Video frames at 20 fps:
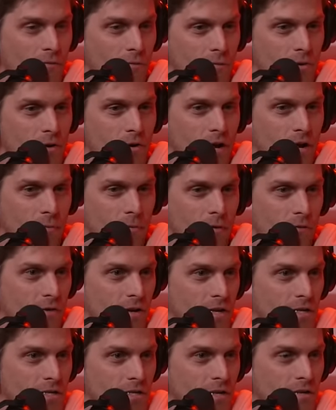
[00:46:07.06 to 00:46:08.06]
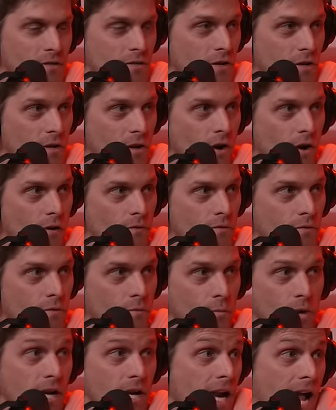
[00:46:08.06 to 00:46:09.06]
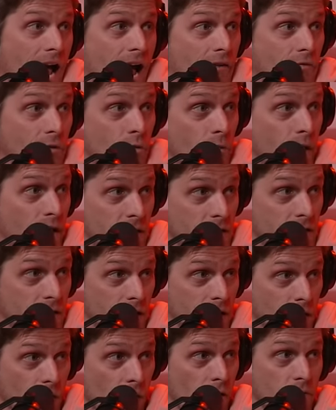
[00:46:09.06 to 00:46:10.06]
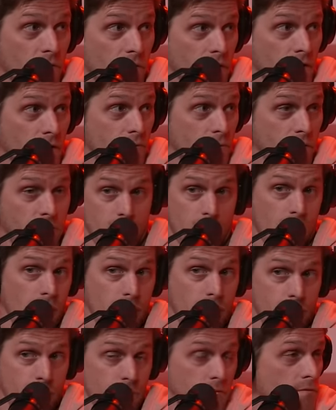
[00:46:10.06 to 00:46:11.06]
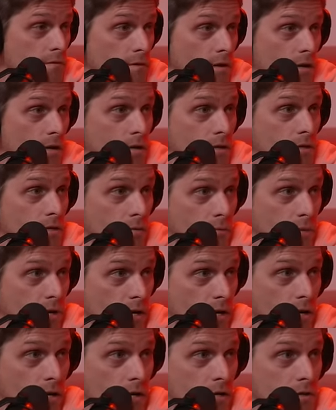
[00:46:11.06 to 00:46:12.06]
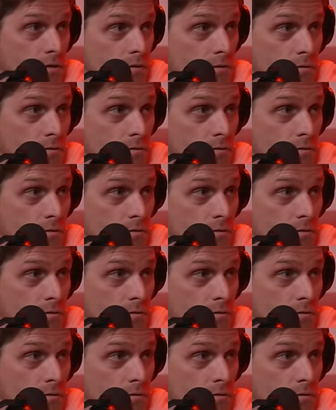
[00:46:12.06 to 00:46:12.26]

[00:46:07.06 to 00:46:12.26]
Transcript: from the rear came over and his gun took it off. We didn't have a way to take it off then. We didn't have the big gun,